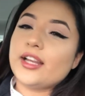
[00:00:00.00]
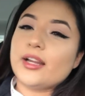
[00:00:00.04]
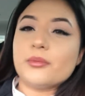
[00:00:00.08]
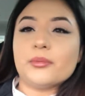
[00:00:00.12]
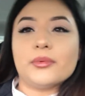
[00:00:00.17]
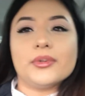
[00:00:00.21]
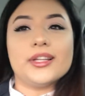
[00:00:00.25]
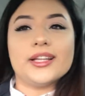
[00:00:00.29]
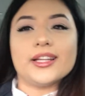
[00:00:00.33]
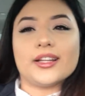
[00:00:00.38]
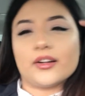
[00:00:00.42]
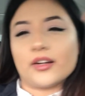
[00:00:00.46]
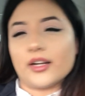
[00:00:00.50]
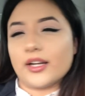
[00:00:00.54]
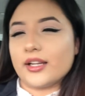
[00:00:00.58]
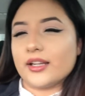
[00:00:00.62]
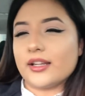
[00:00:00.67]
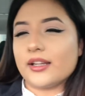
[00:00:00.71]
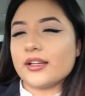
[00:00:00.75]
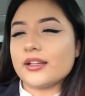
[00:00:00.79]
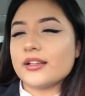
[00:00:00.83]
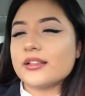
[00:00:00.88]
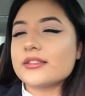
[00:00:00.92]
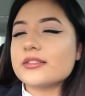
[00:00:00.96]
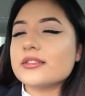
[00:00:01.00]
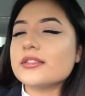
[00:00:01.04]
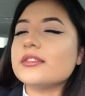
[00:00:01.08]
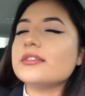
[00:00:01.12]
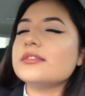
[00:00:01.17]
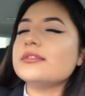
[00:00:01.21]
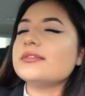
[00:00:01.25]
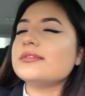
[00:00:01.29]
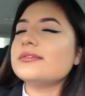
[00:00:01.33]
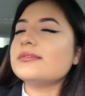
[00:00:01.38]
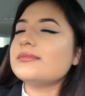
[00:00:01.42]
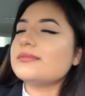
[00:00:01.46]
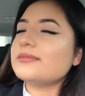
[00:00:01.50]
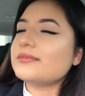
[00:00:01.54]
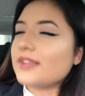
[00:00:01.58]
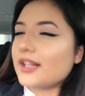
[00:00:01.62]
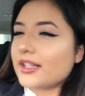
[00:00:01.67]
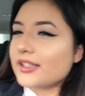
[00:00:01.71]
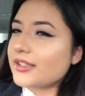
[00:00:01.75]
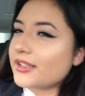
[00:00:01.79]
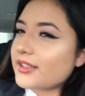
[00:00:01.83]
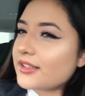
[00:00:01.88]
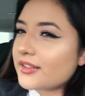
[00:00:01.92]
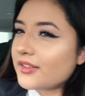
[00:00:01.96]
I'm really cranky, so I
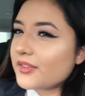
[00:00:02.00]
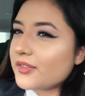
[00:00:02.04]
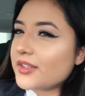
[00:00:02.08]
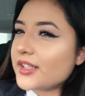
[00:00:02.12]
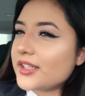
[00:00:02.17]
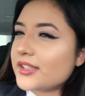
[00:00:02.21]
need to go eat